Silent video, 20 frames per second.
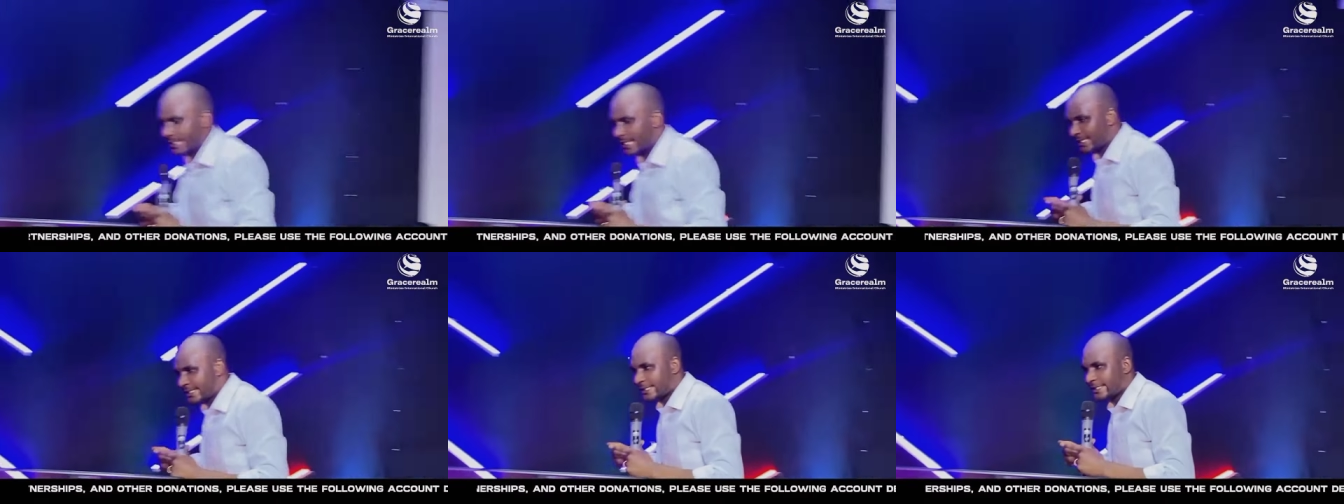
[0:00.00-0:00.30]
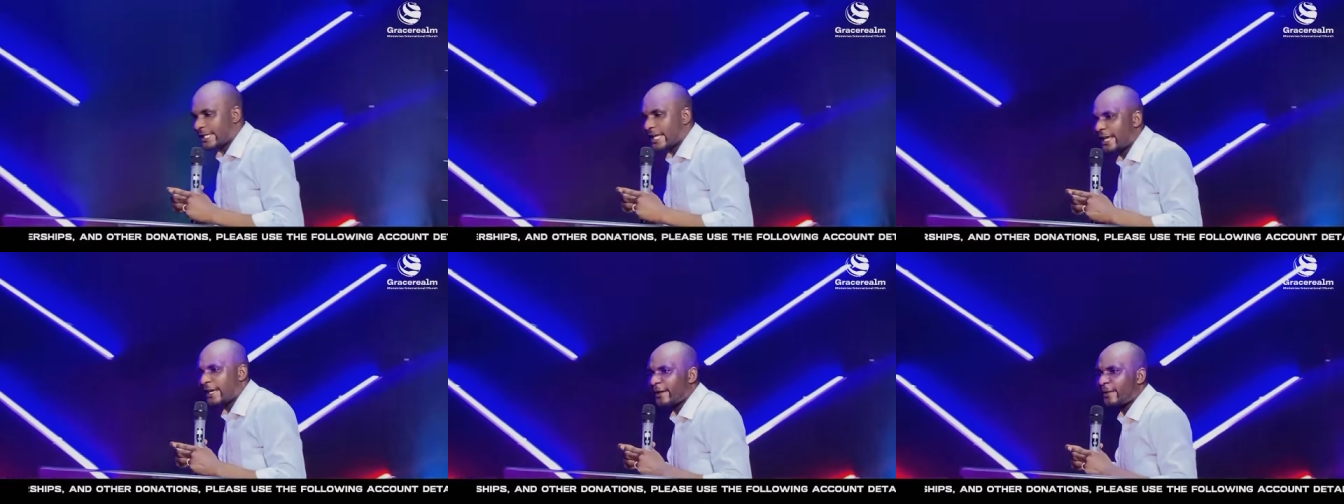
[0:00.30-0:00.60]
set
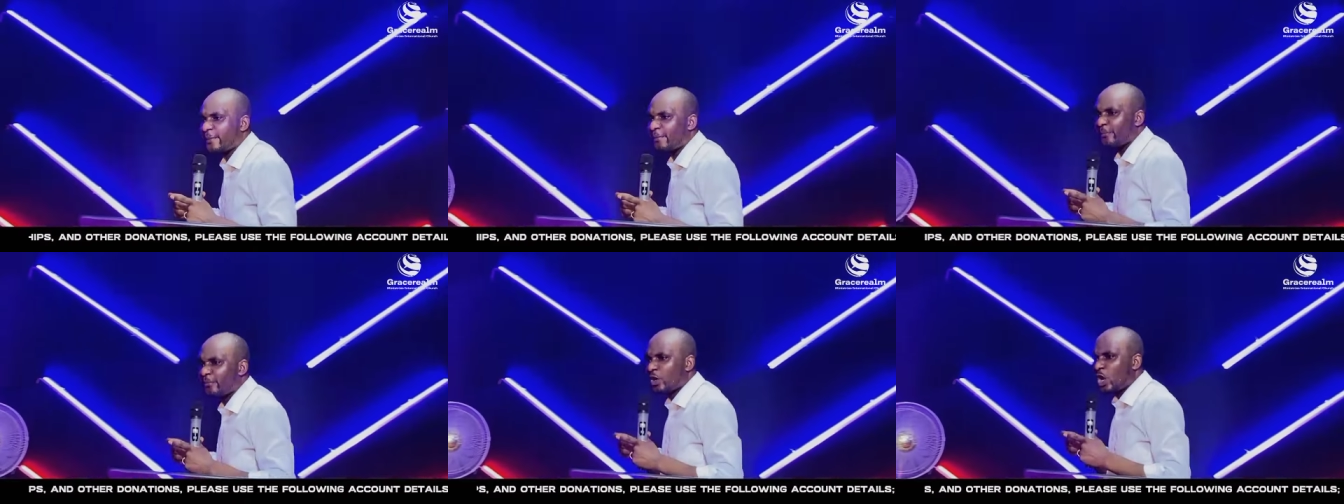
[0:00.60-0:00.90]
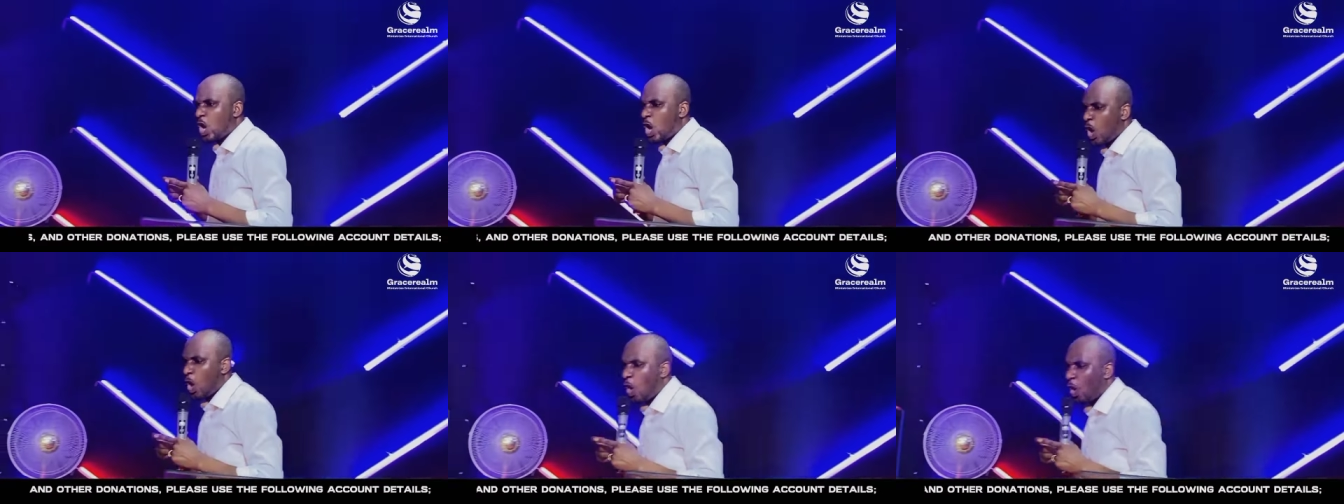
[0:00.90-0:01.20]
them
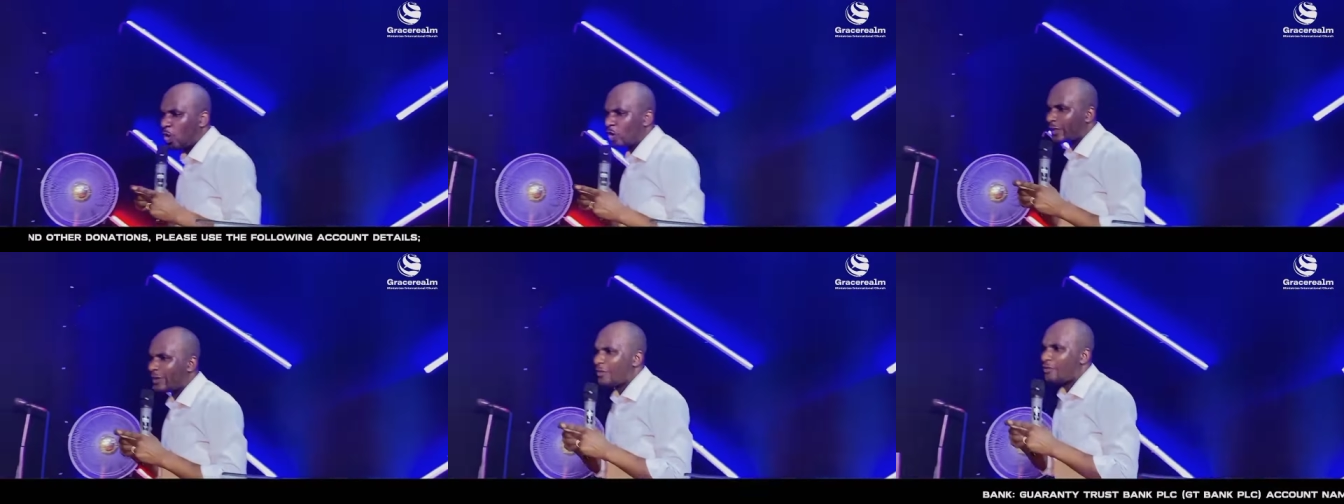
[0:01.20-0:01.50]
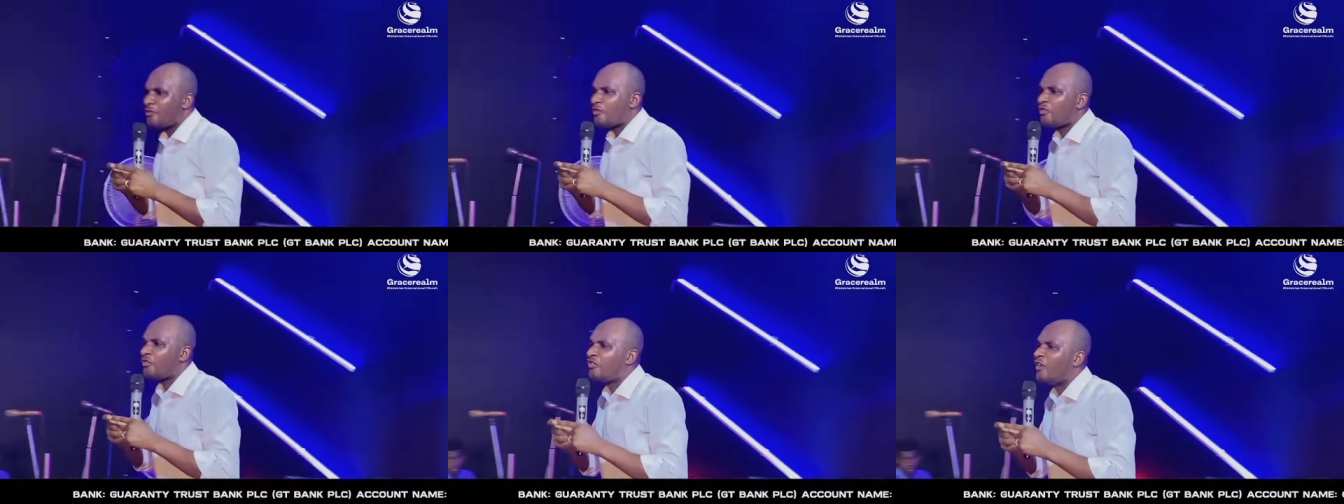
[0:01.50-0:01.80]

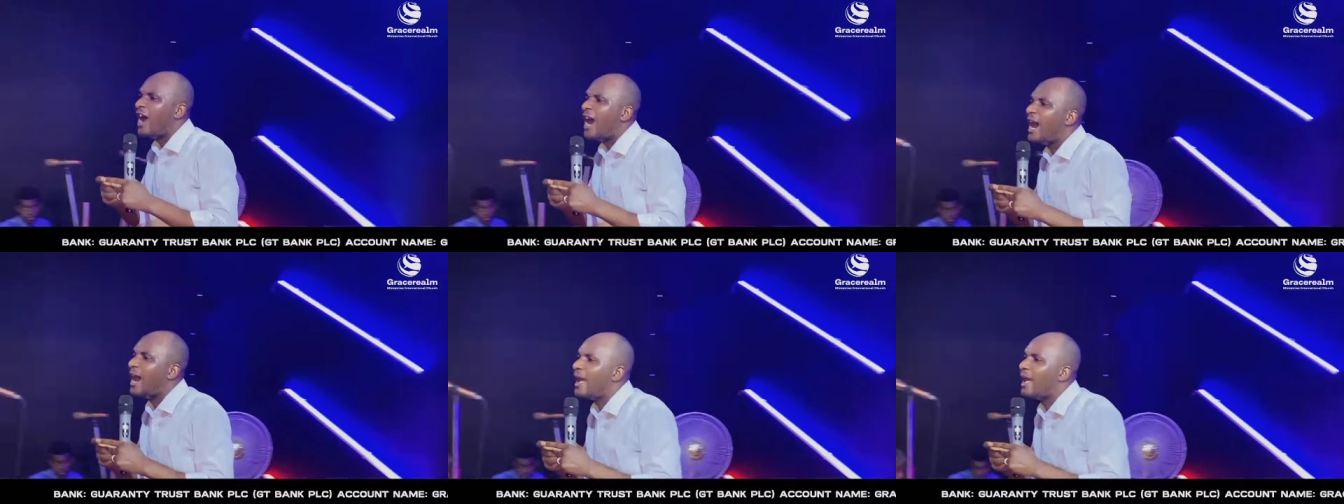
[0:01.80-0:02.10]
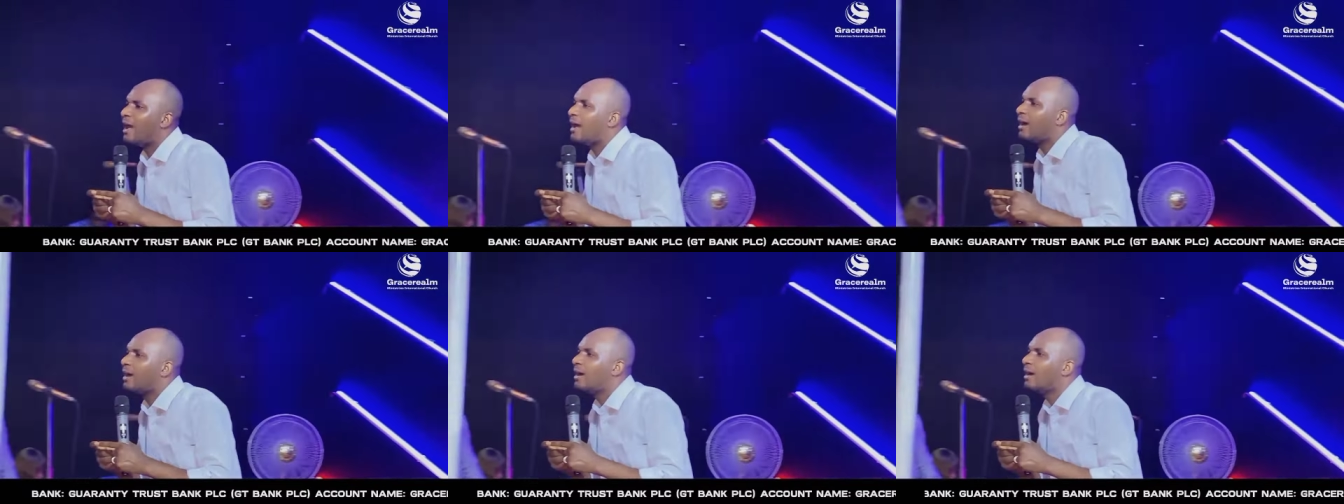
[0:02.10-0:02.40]
on
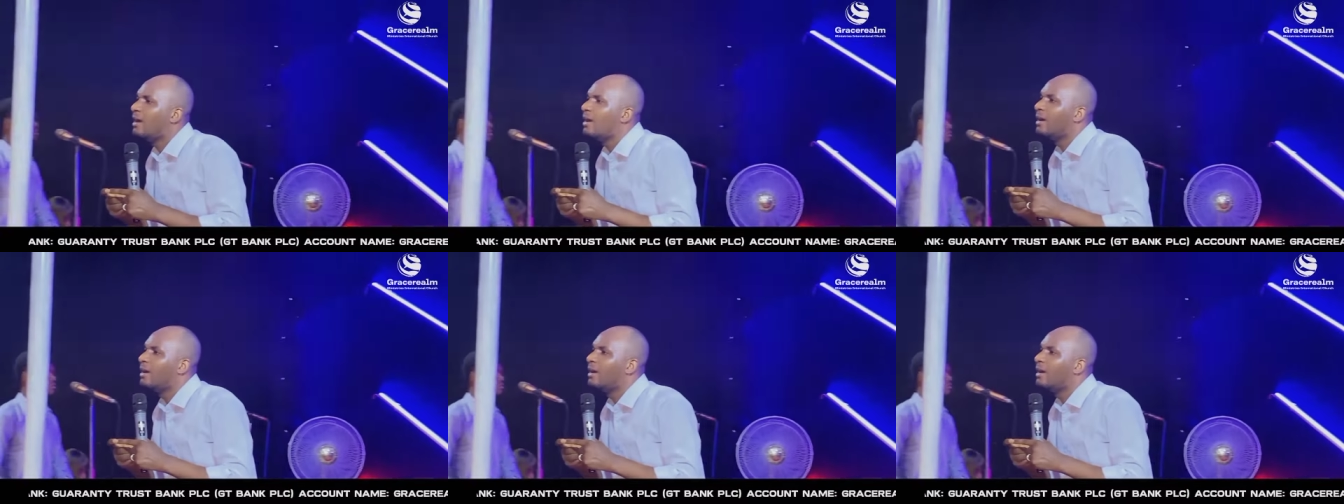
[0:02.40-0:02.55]
fire.